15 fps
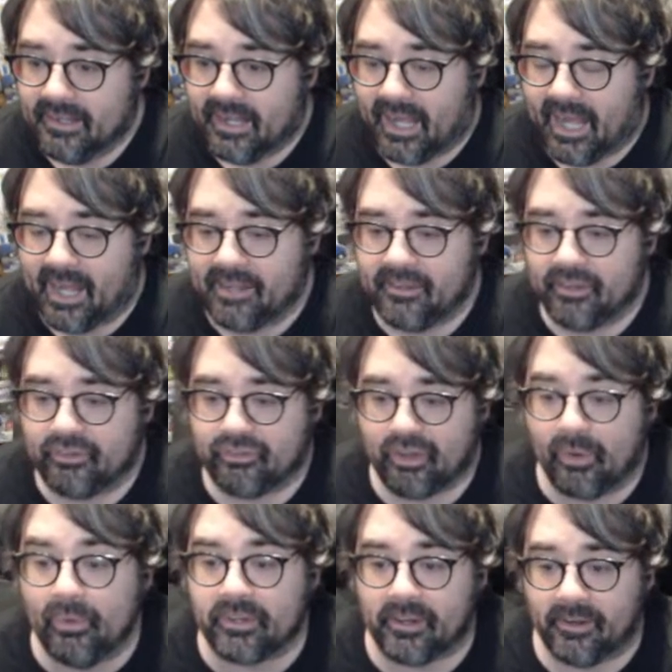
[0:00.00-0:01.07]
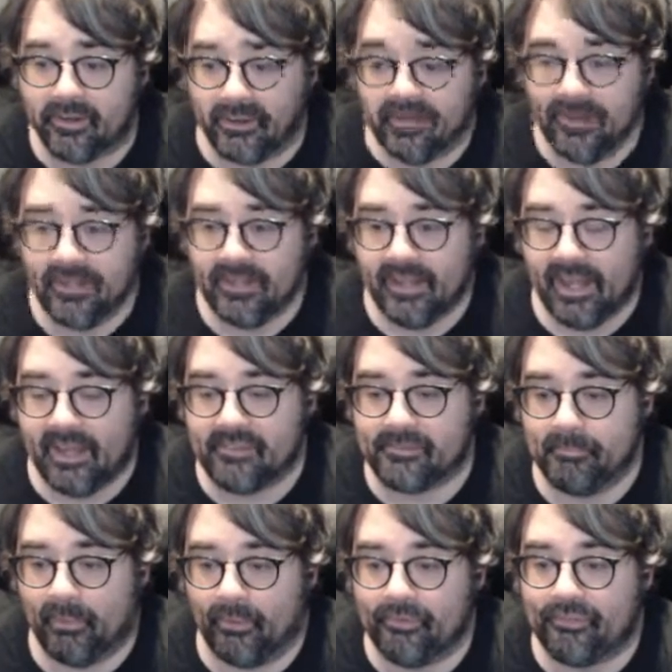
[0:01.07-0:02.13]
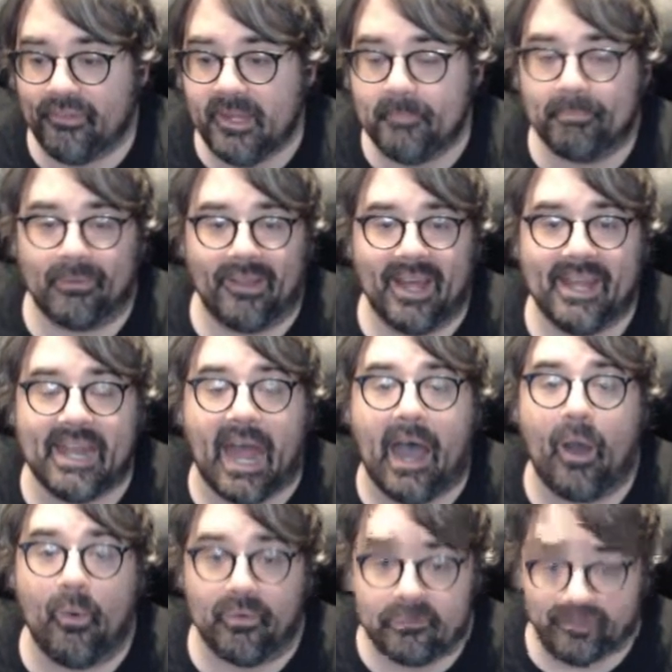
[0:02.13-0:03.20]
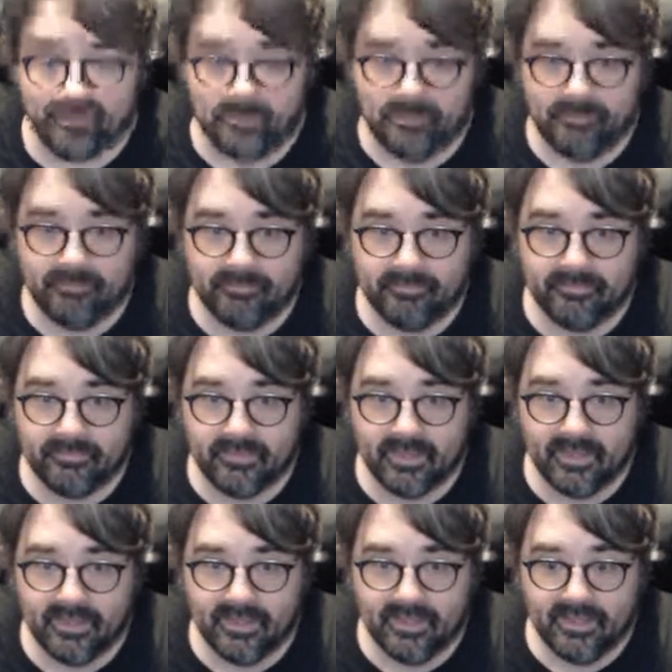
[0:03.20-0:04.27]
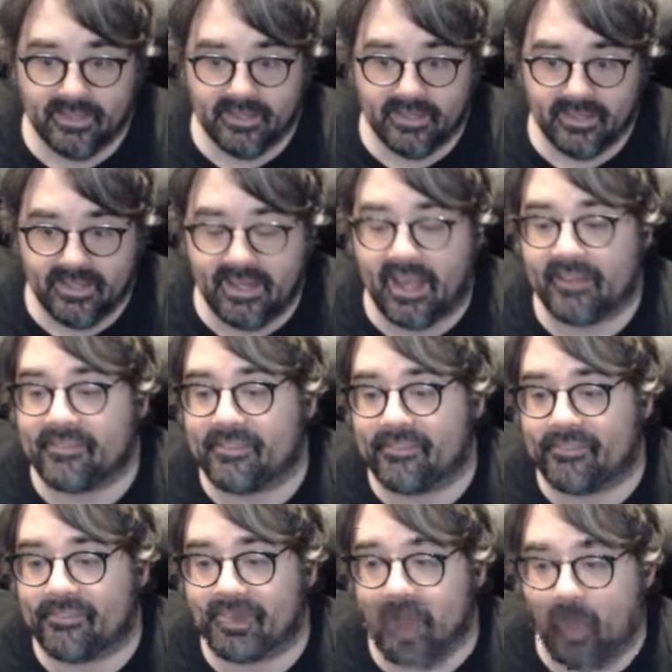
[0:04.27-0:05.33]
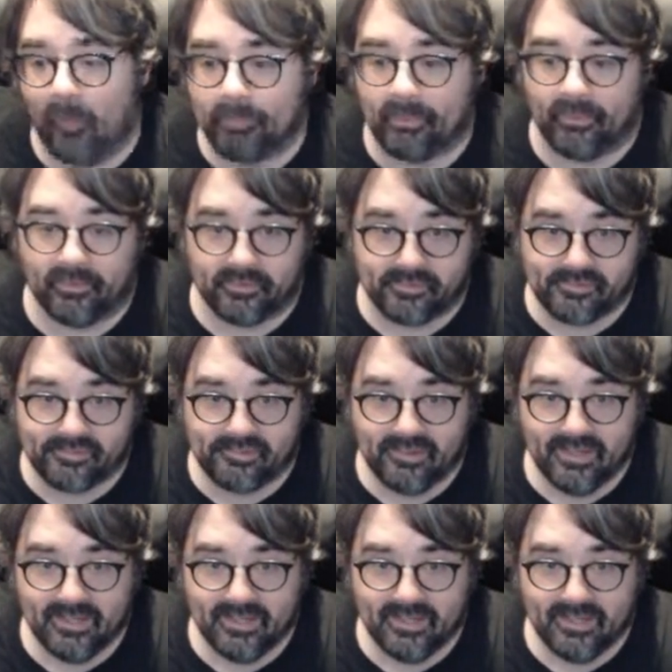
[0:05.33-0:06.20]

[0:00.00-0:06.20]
And the Joker has mostly bled out. He has scalpels,